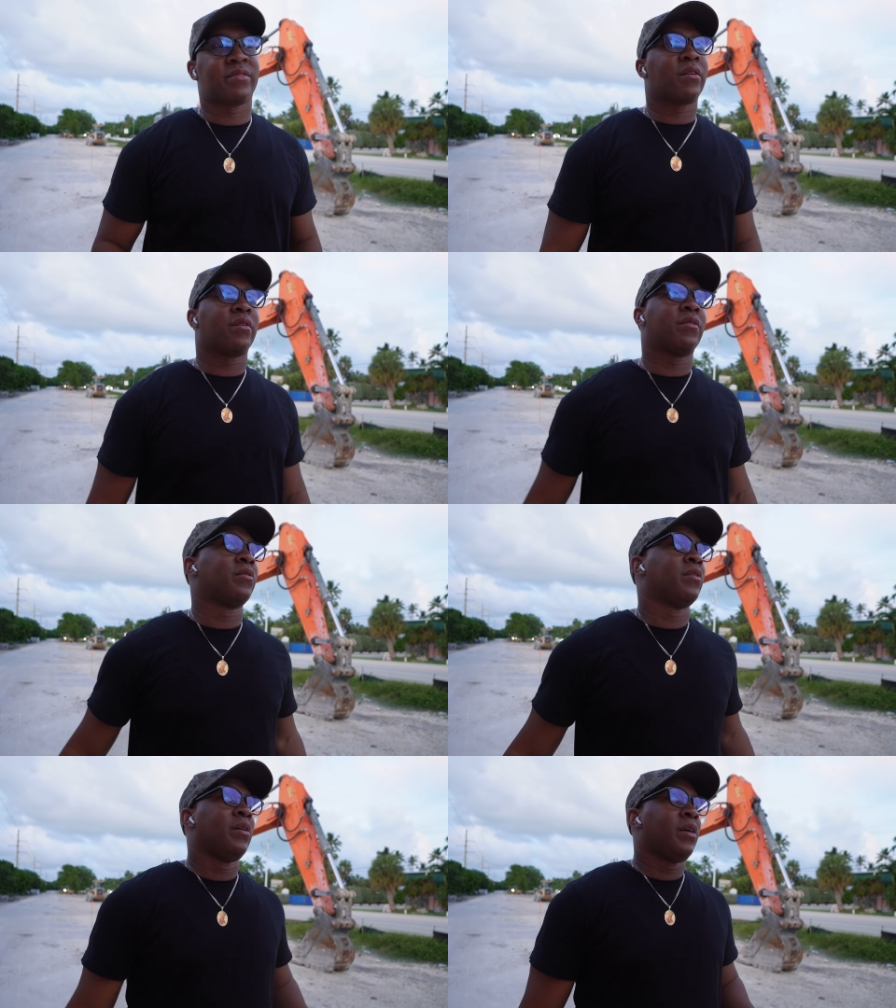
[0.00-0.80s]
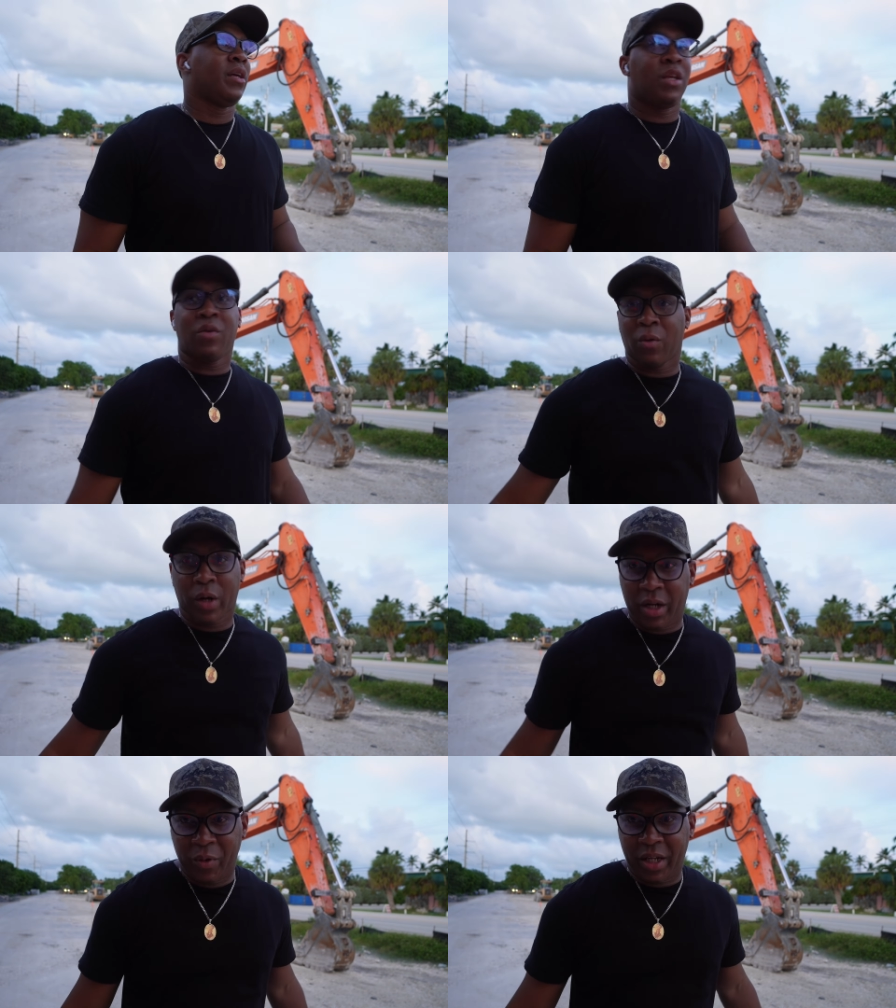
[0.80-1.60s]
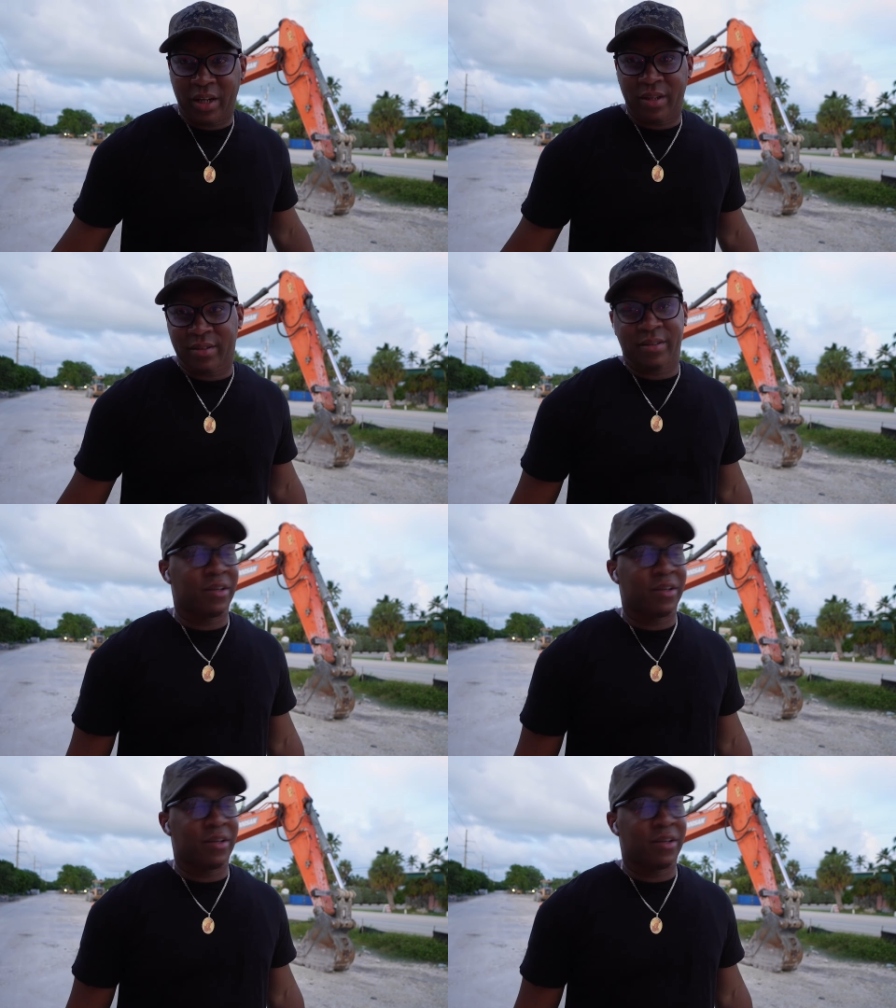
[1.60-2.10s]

So you ain't working weekends.